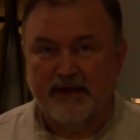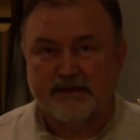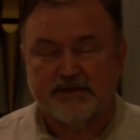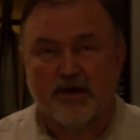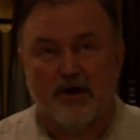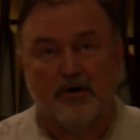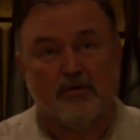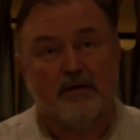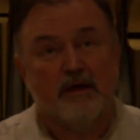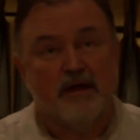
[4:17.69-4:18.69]

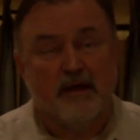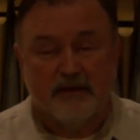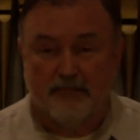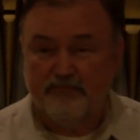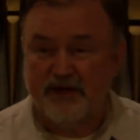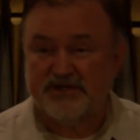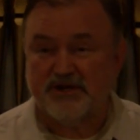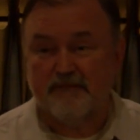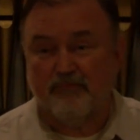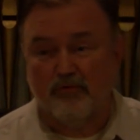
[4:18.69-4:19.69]
So the
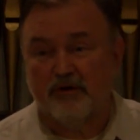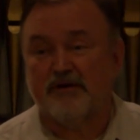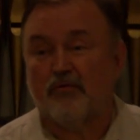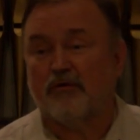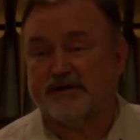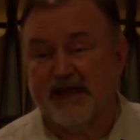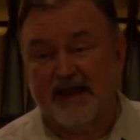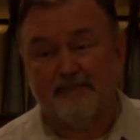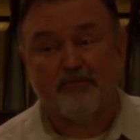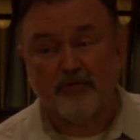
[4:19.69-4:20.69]
bishop would
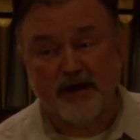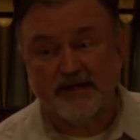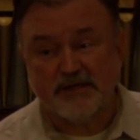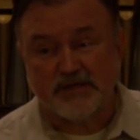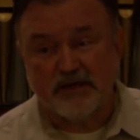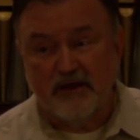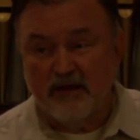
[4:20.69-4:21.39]
ordain priests,